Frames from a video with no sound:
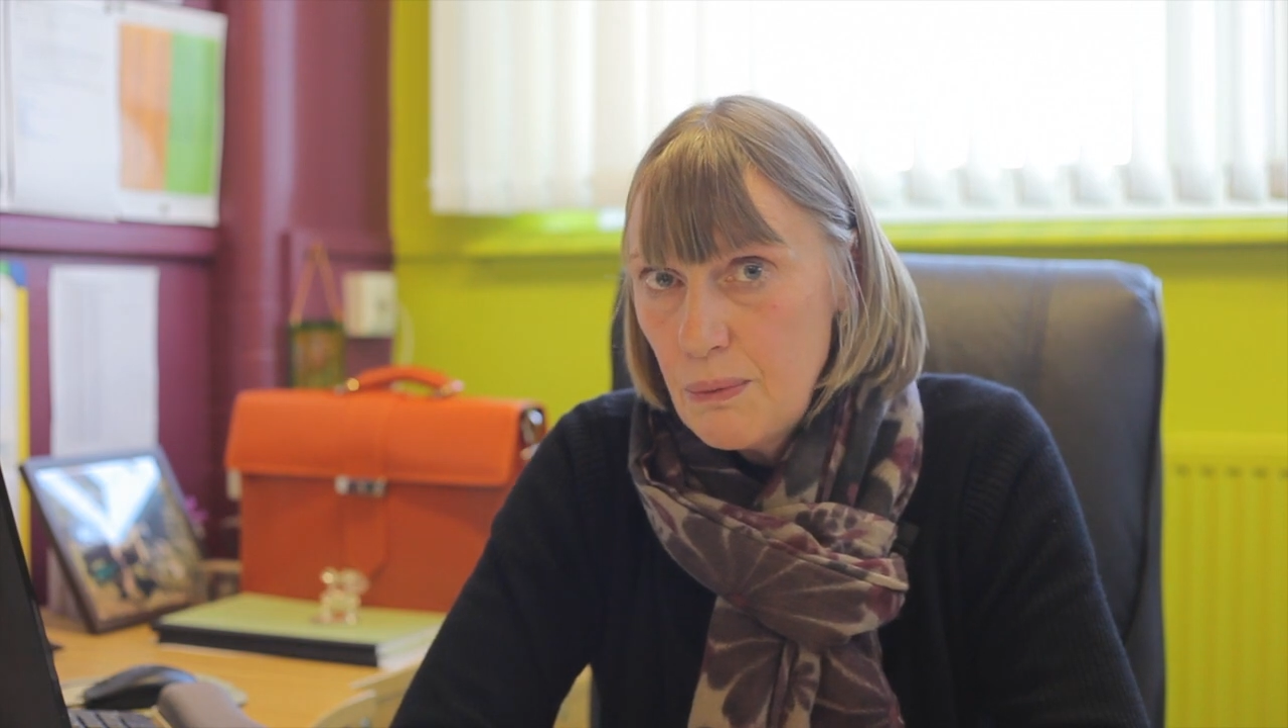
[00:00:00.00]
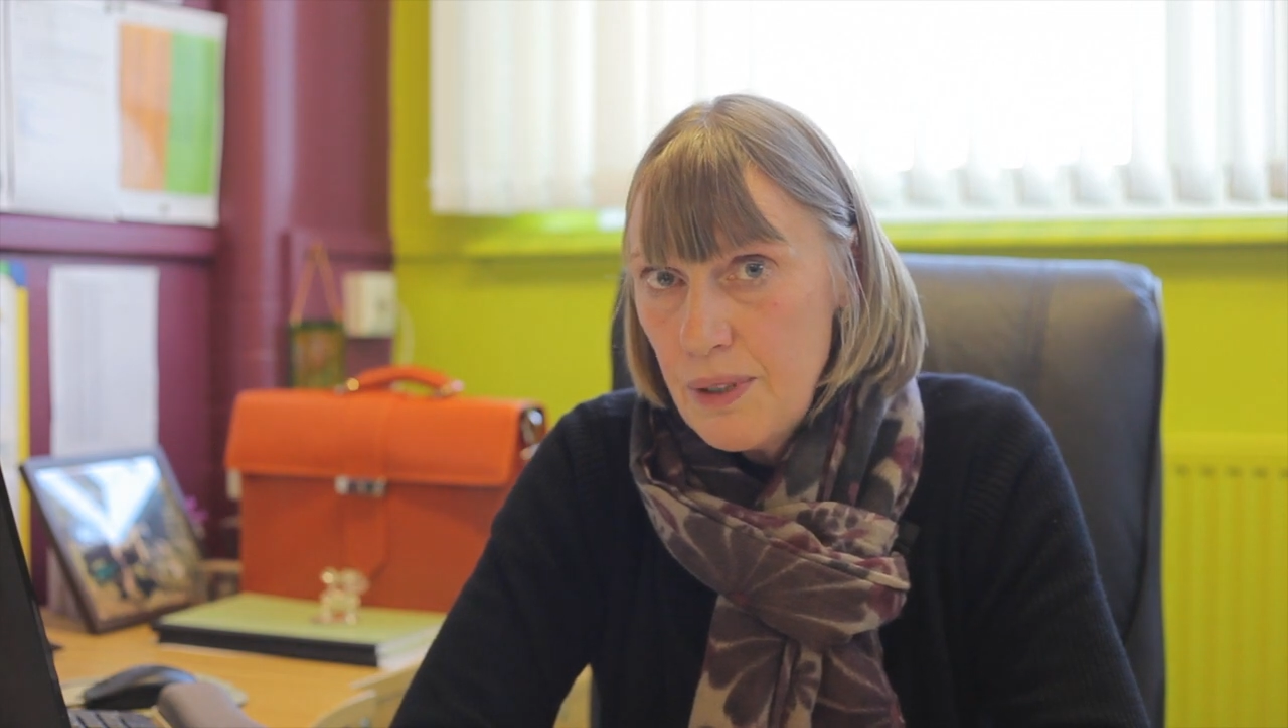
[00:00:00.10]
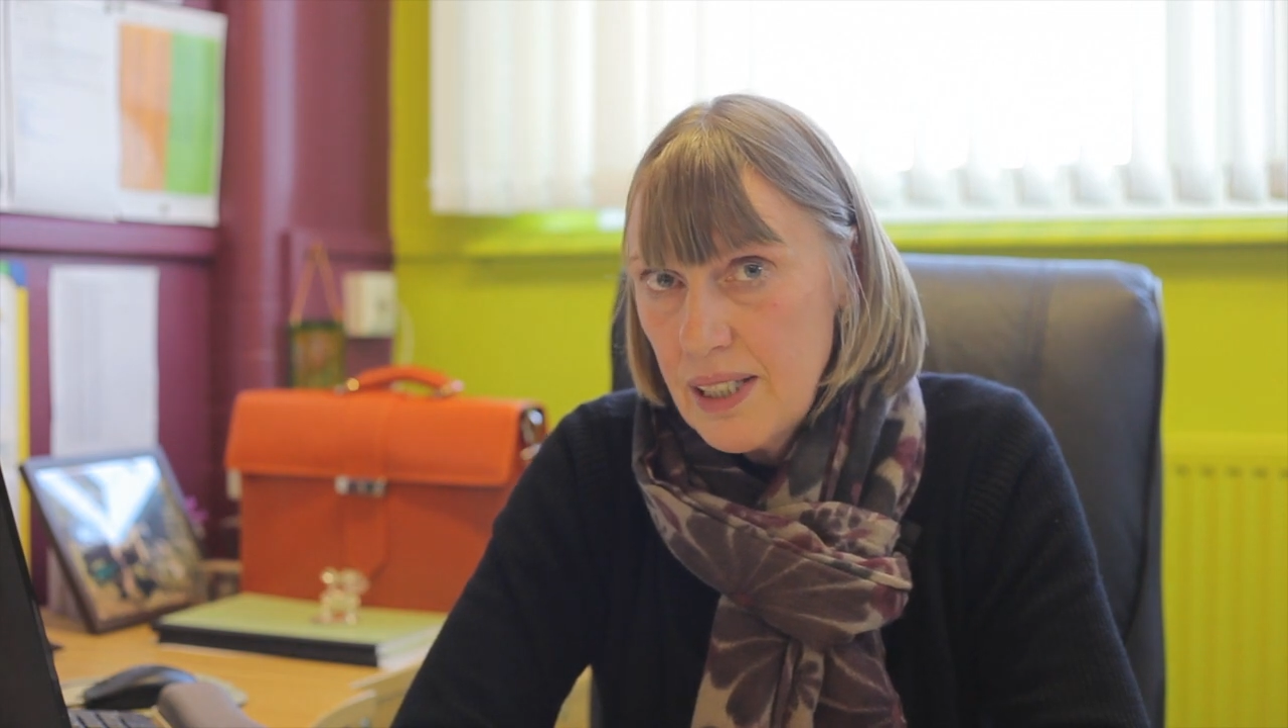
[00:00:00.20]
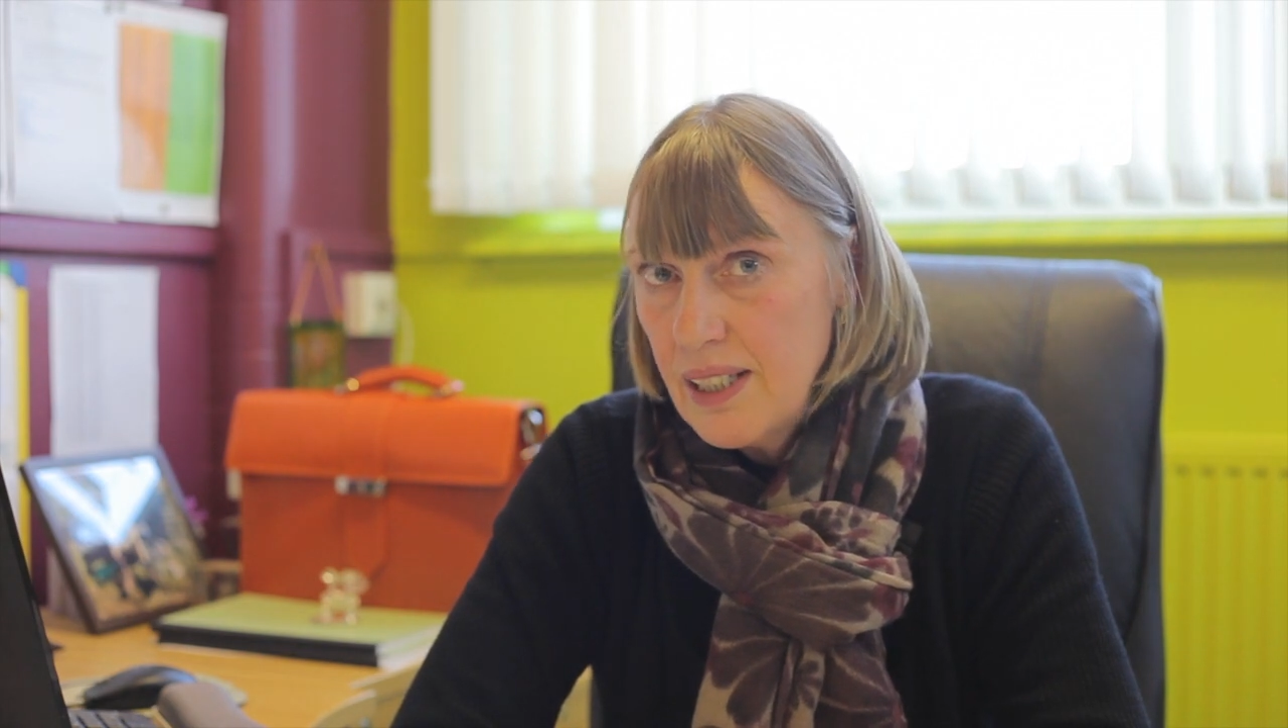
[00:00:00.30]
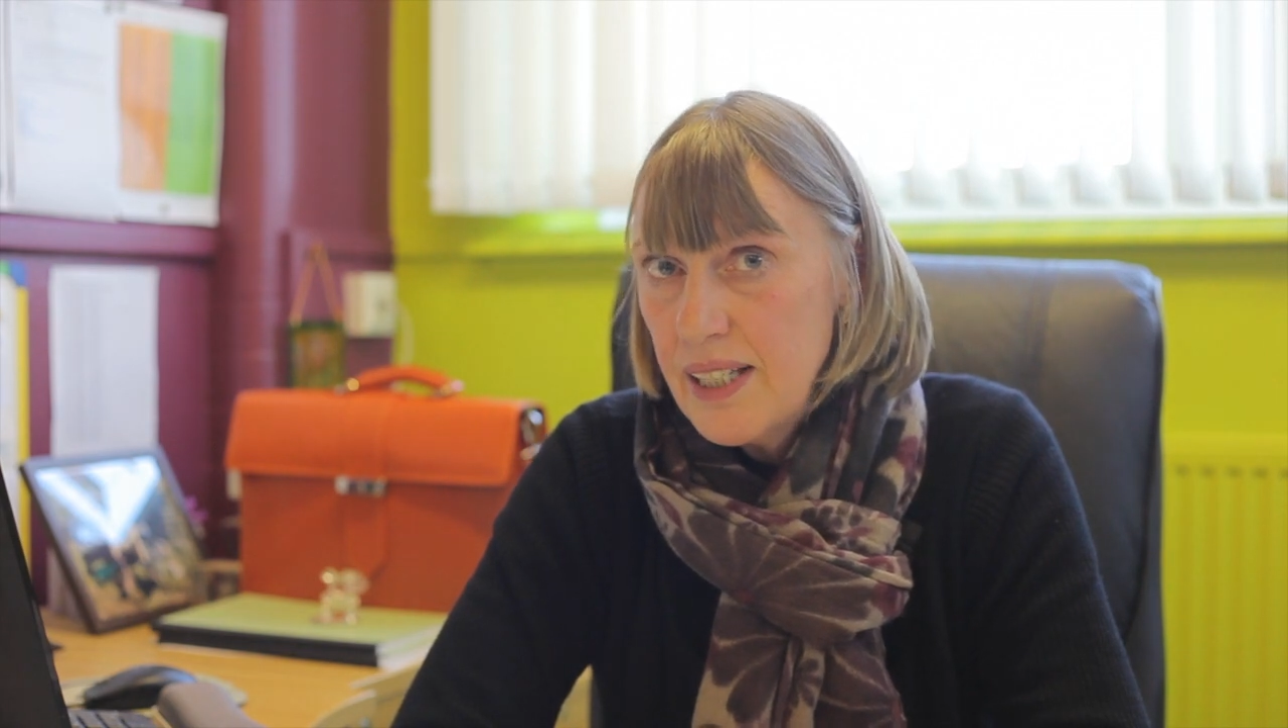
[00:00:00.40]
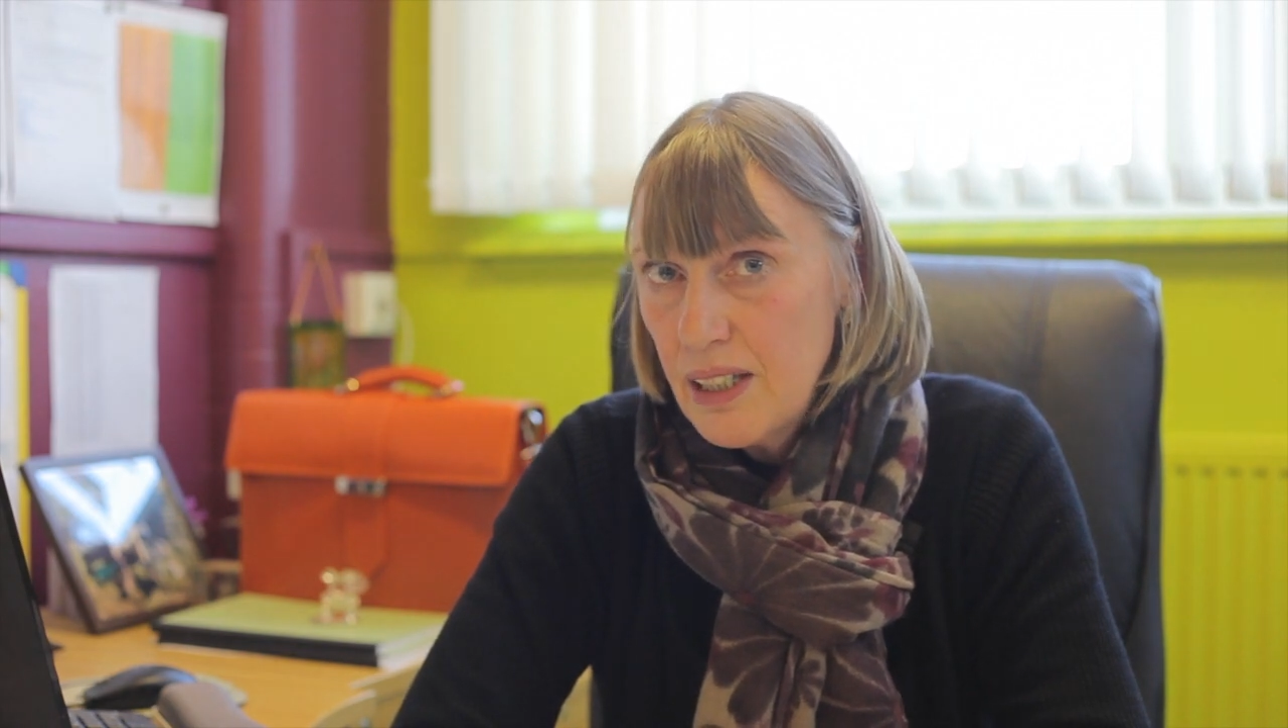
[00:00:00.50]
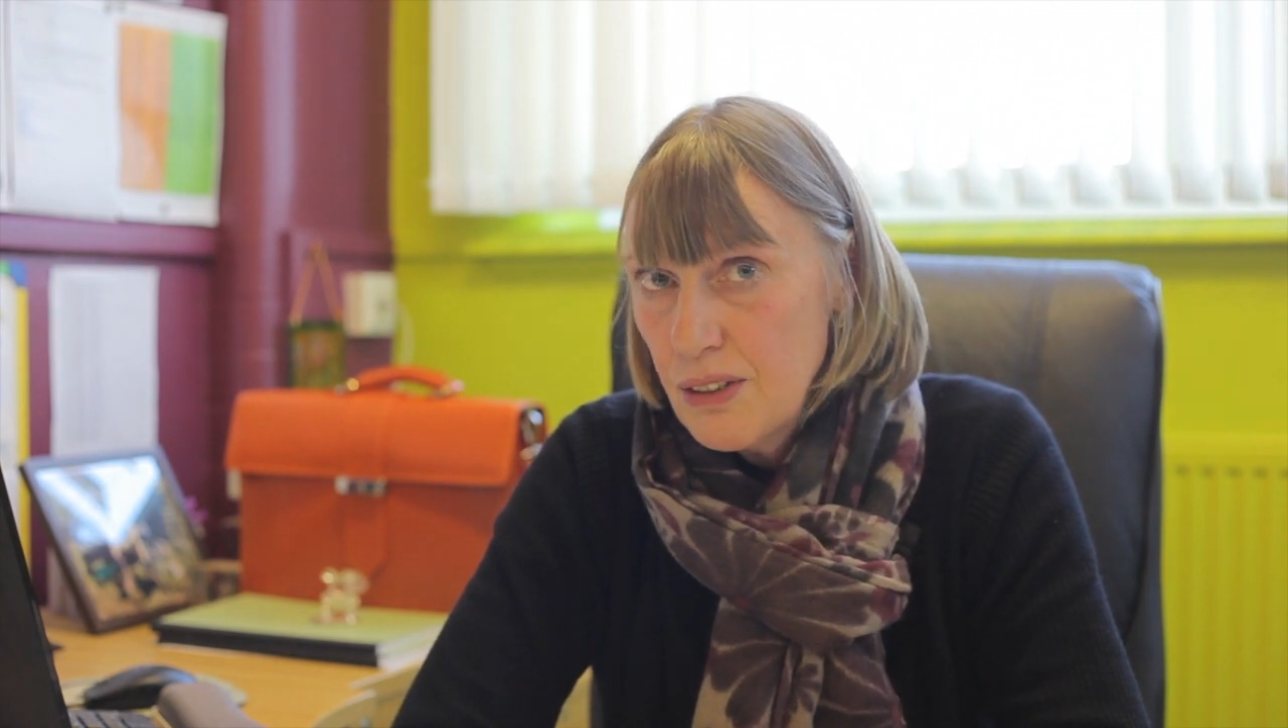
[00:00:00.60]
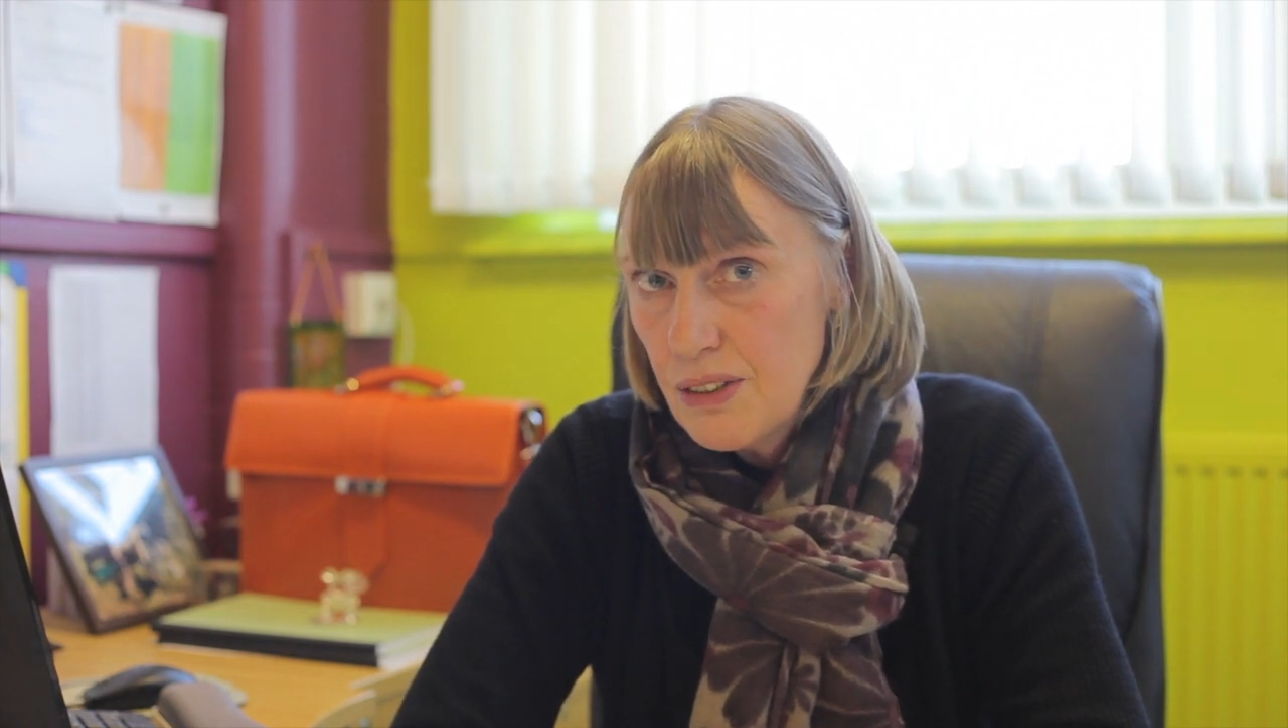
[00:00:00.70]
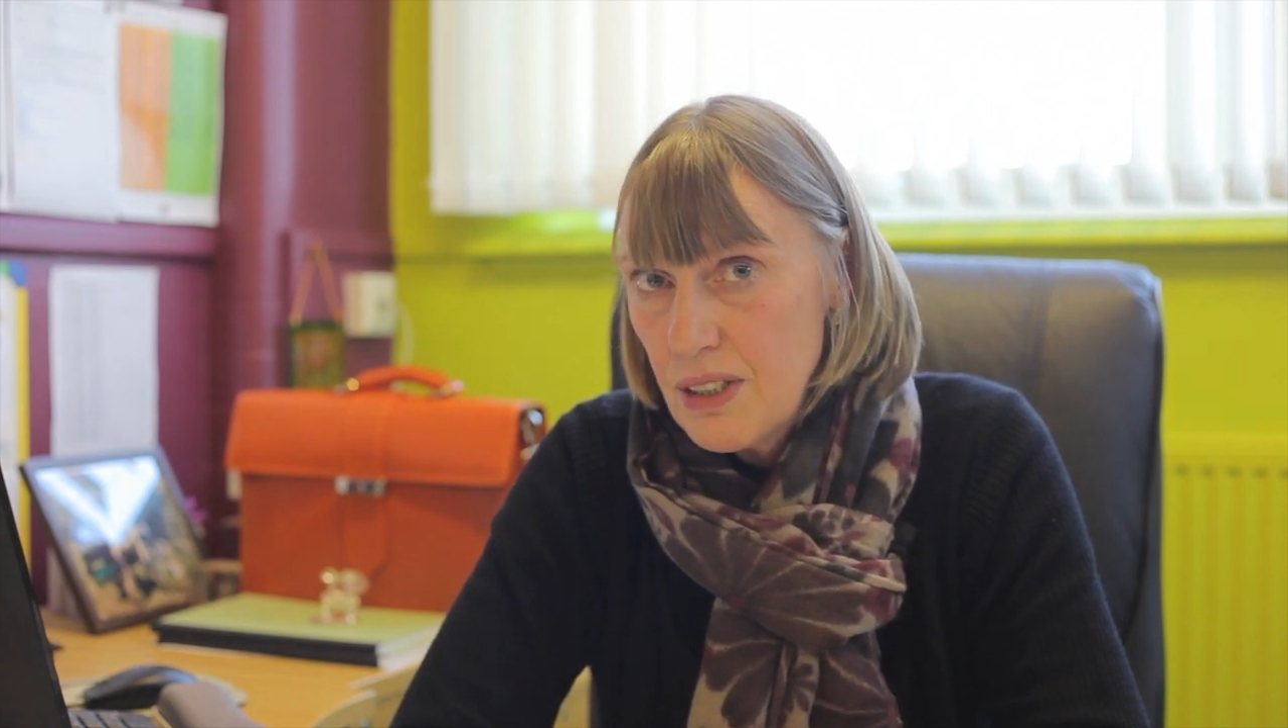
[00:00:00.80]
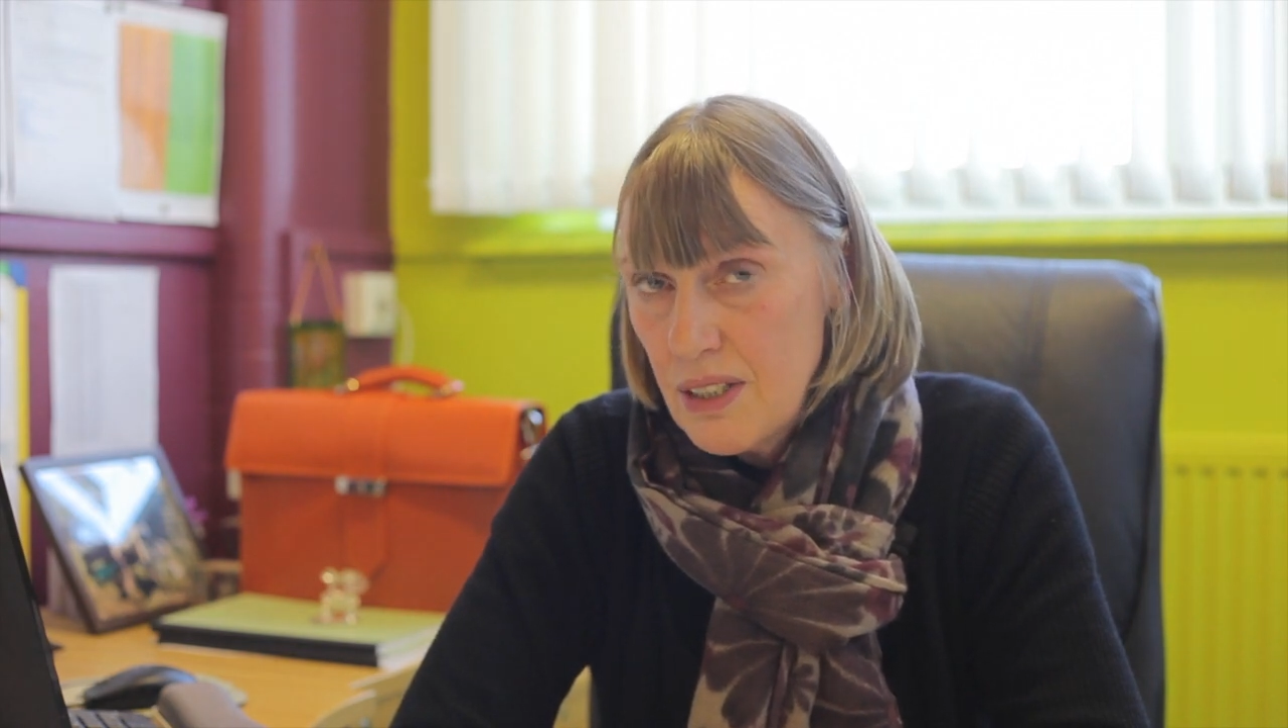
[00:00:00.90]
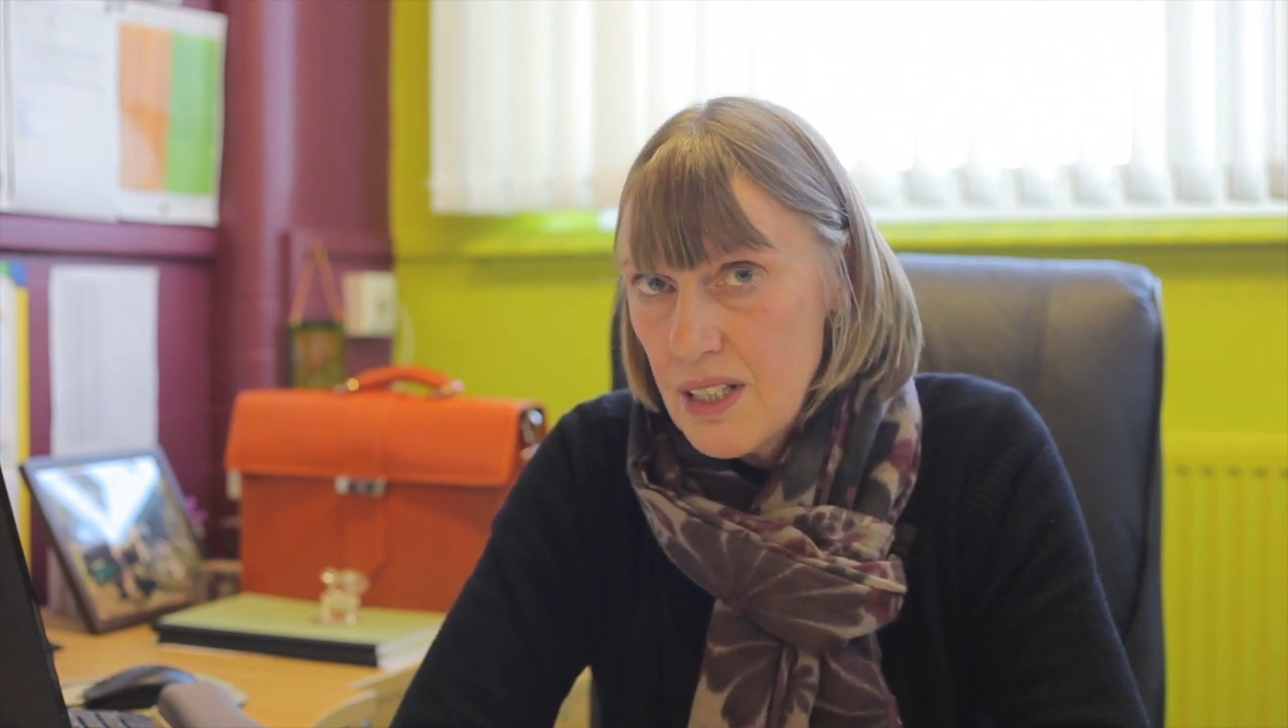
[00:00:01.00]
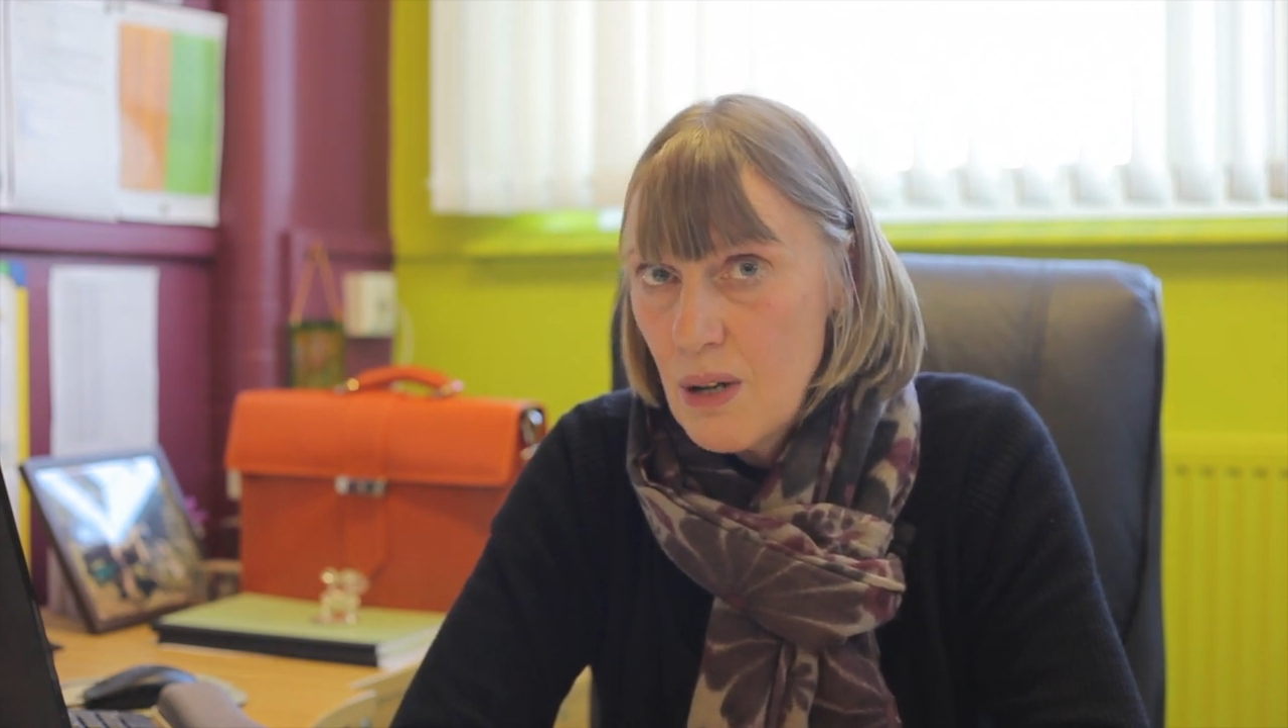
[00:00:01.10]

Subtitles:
with a clear conscience